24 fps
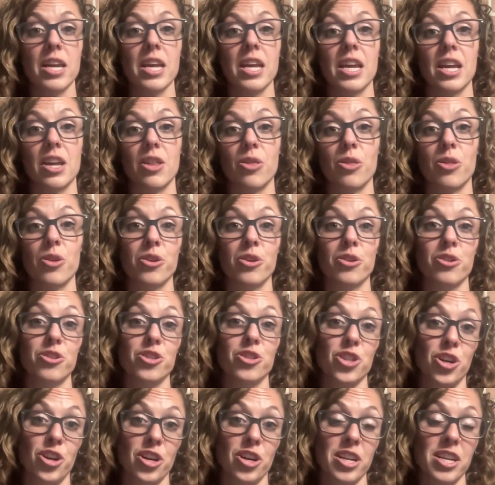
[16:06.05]
in their
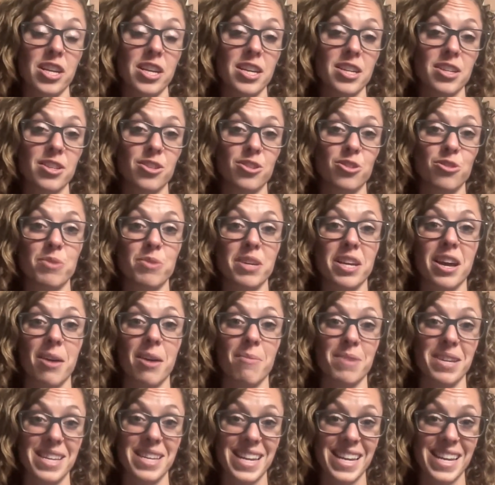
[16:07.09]
journey to becoming